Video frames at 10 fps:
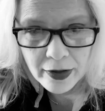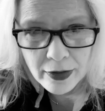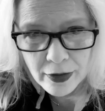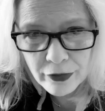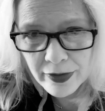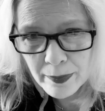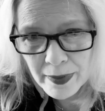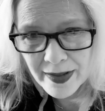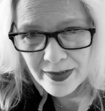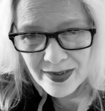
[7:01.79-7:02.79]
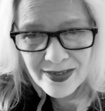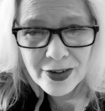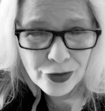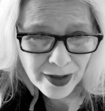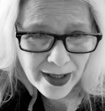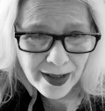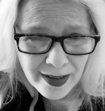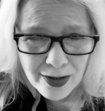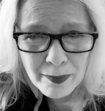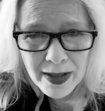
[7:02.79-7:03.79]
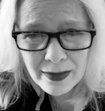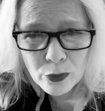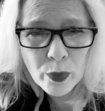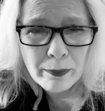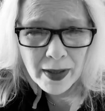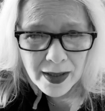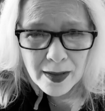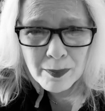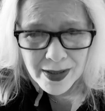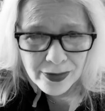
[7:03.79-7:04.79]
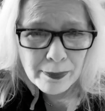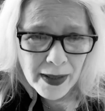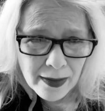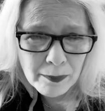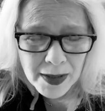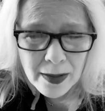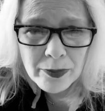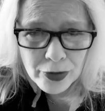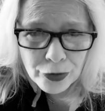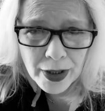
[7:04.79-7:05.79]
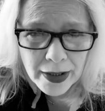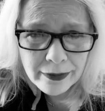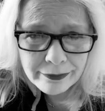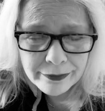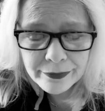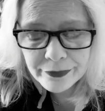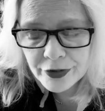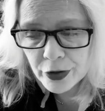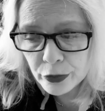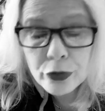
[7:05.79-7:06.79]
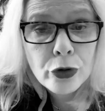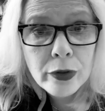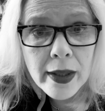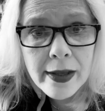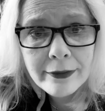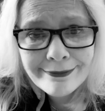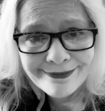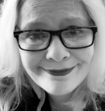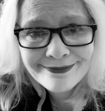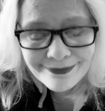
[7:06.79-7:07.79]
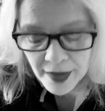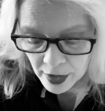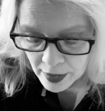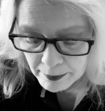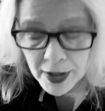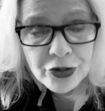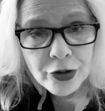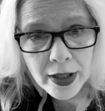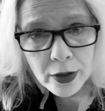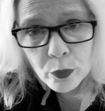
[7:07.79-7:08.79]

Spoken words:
all over the place, it's a drag, and you might quit baking because baking becomes a drag. So do that. Measure out